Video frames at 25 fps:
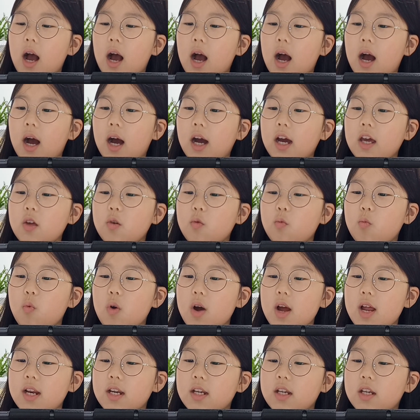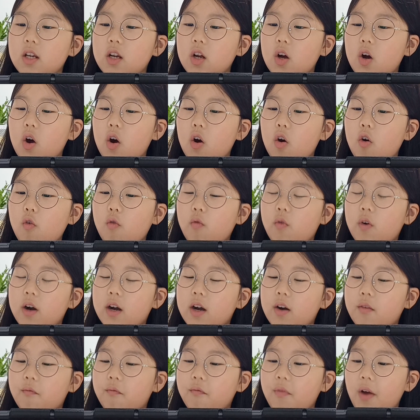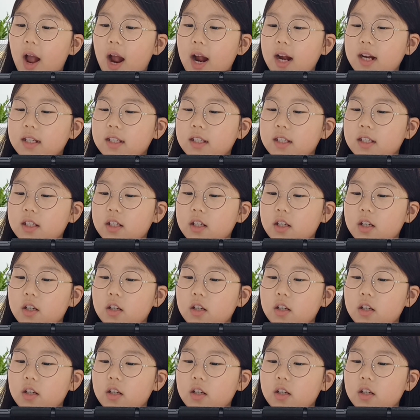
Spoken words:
I went over the facts.